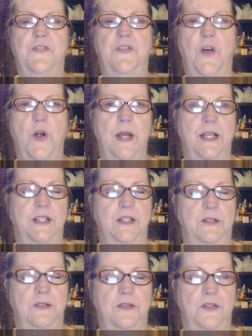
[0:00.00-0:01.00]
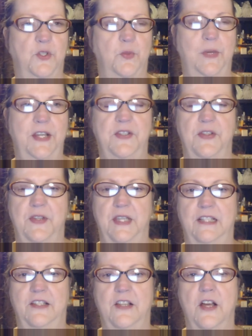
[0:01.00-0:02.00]
far as sweets and
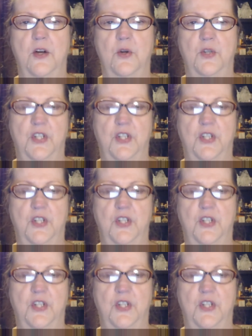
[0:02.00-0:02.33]
things go,